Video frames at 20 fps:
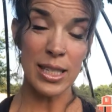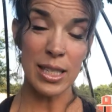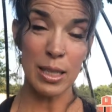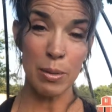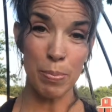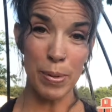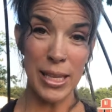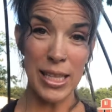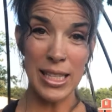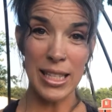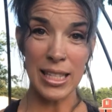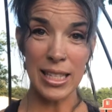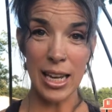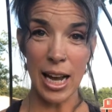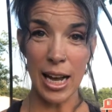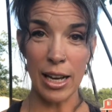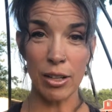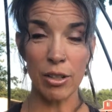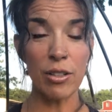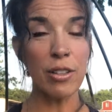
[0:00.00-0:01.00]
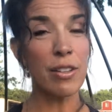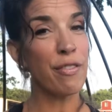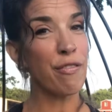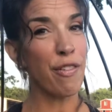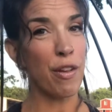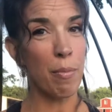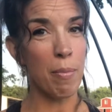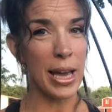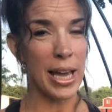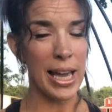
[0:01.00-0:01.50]
Spin Cycle. If
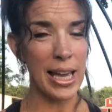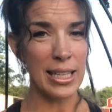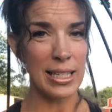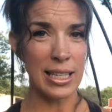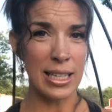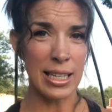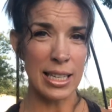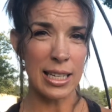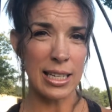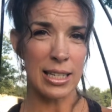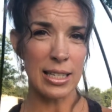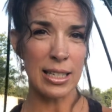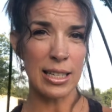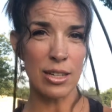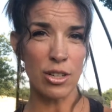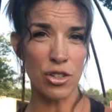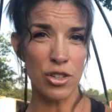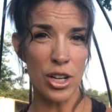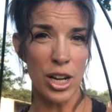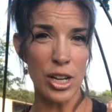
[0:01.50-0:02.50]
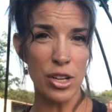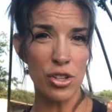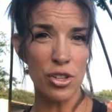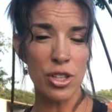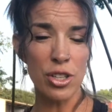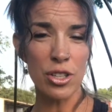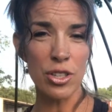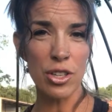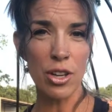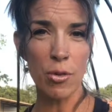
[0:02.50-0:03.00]
anybody has any
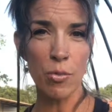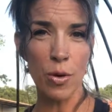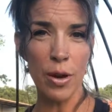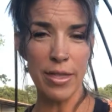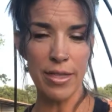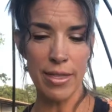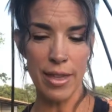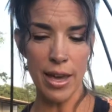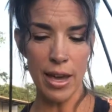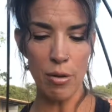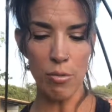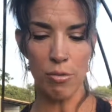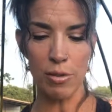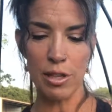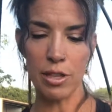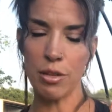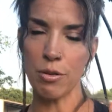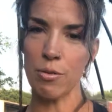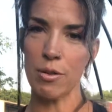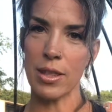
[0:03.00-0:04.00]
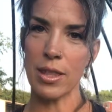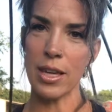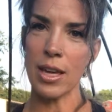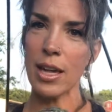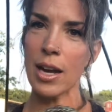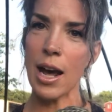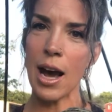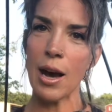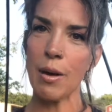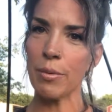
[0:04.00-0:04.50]
suggestions on what they would do with
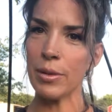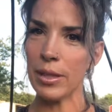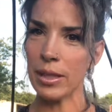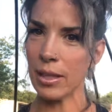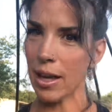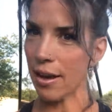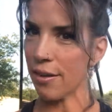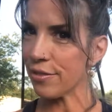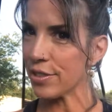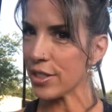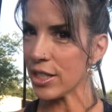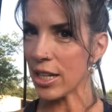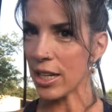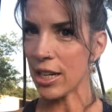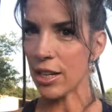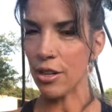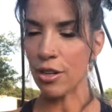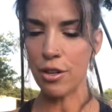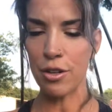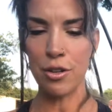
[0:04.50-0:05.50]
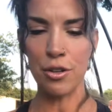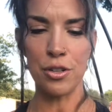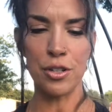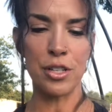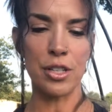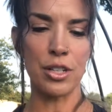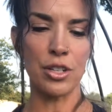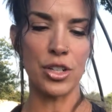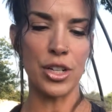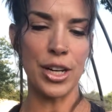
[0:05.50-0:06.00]
it, I would love to hear your
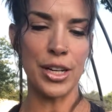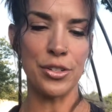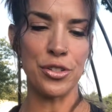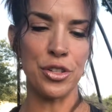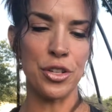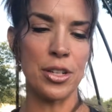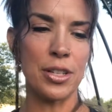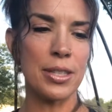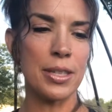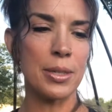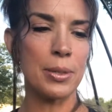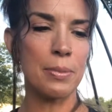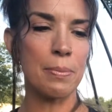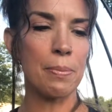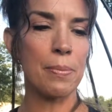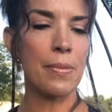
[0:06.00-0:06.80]
suggestions.